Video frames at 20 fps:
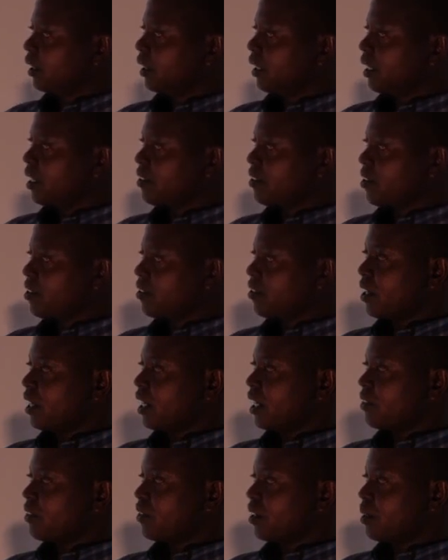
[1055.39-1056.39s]
There is also
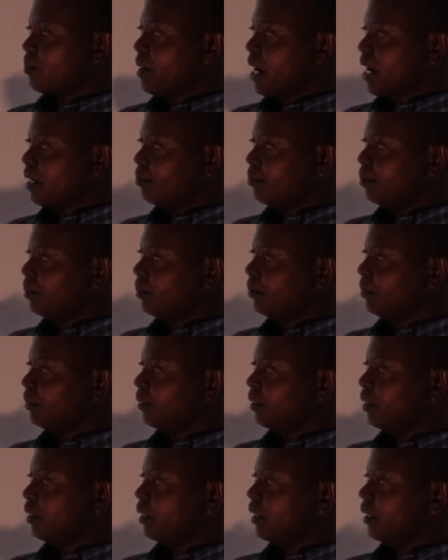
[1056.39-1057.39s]
electric bulb,
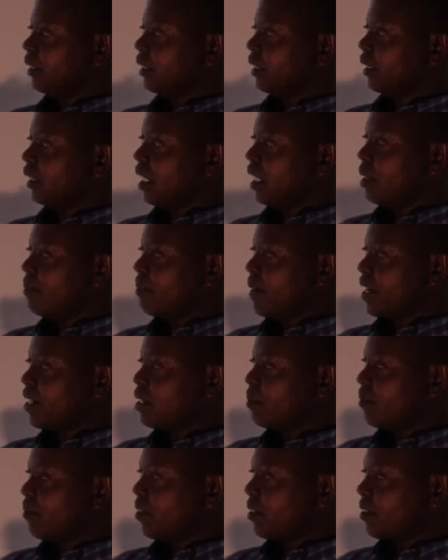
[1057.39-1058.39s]
a
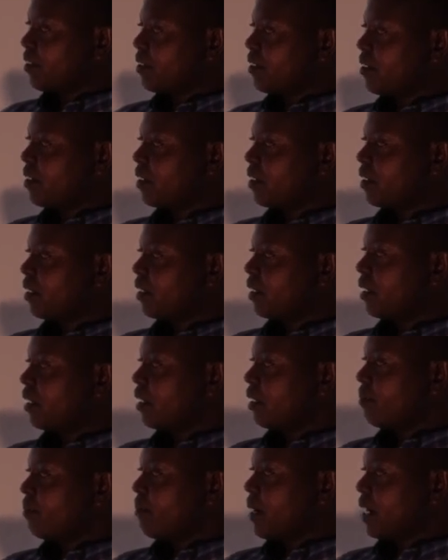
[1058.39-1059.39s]
matchbox,
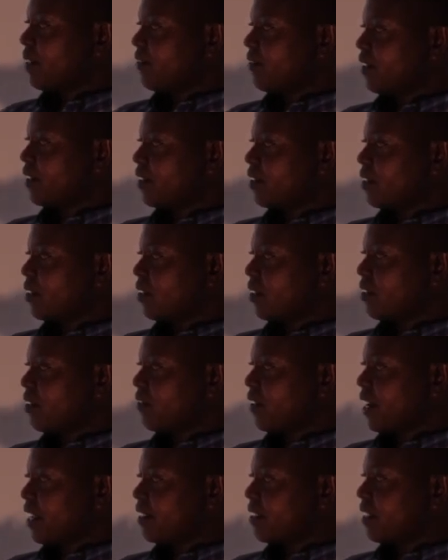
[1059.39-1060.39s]
batteries or
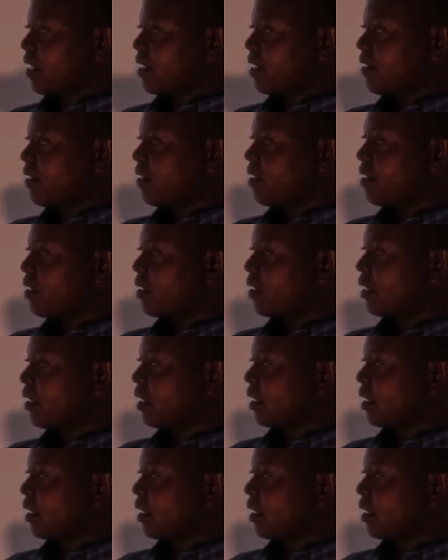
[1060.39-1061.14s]
dry cells,